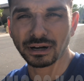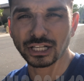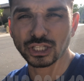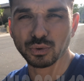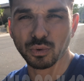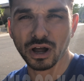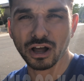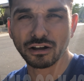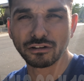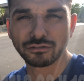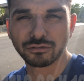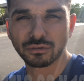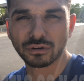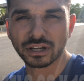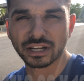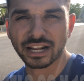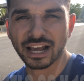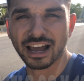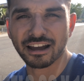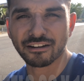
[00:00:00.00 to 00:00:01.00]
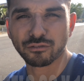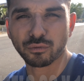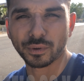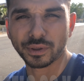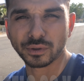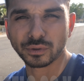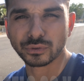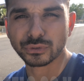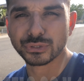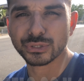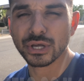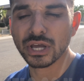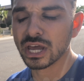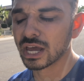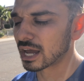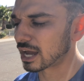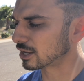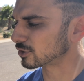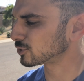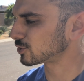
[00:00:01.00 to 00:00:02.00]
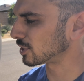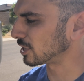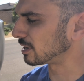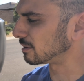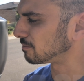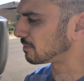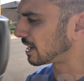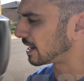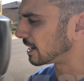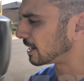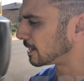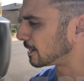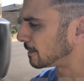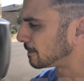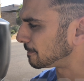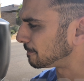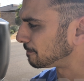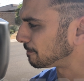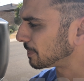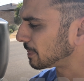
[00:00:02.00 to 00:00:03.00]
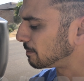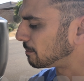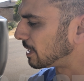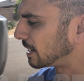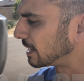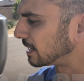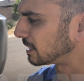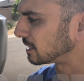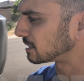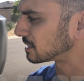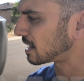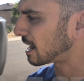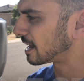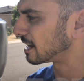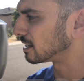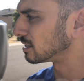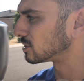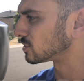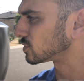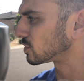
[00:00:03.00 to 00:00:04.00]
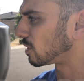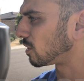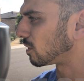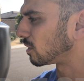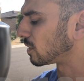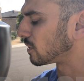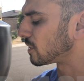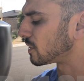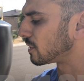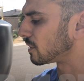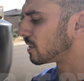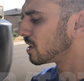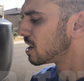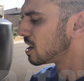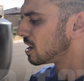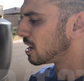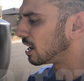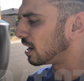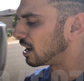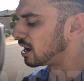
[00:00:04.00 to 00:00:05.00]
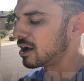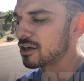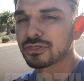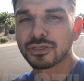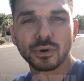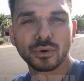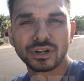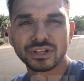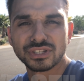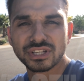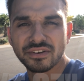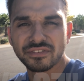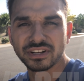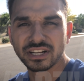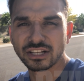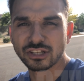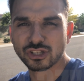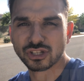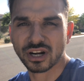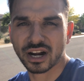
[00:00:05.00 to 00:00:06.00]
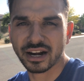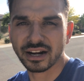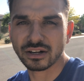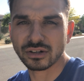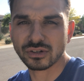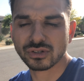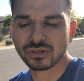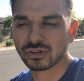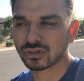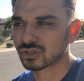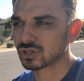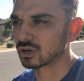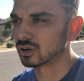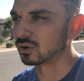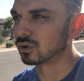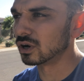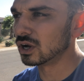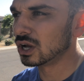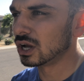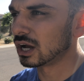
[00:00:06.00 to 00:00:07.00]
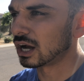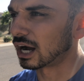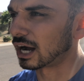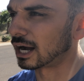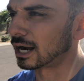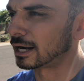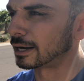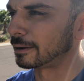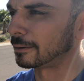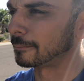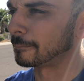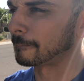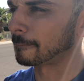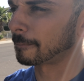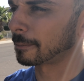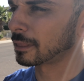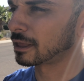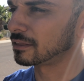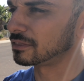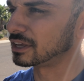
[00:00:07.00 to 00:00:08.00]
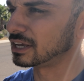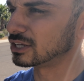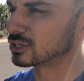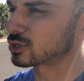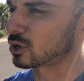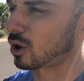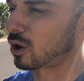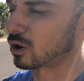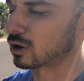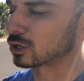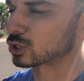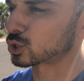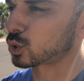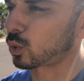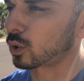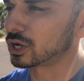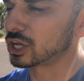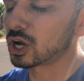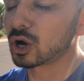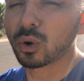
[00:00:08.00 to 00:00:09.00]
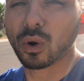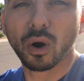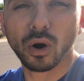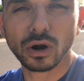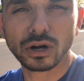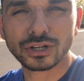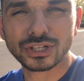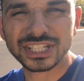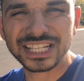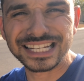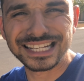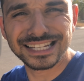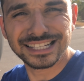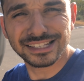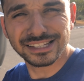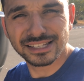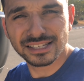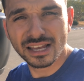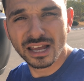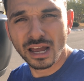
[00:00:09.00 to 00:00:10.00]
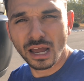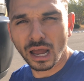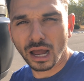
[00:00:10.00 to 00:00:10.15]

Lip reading: my 12.5 wheels, and my tires are 37-inch tires. So these are Toyo RTs.